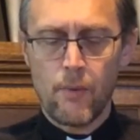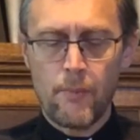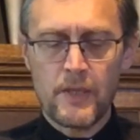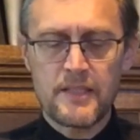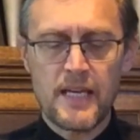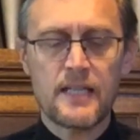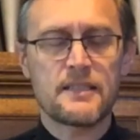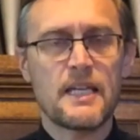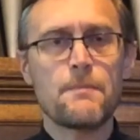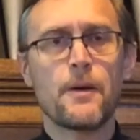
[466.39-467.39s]
when we dig
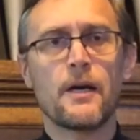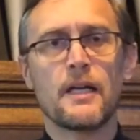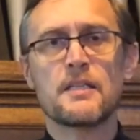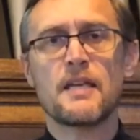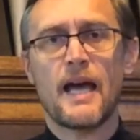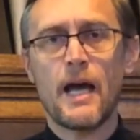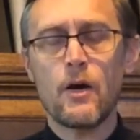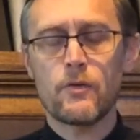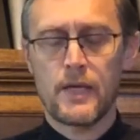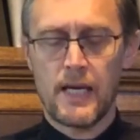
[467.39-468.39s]
deeper into
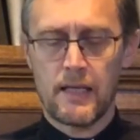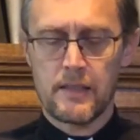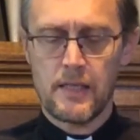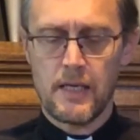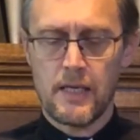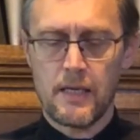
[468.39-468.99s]
our reality,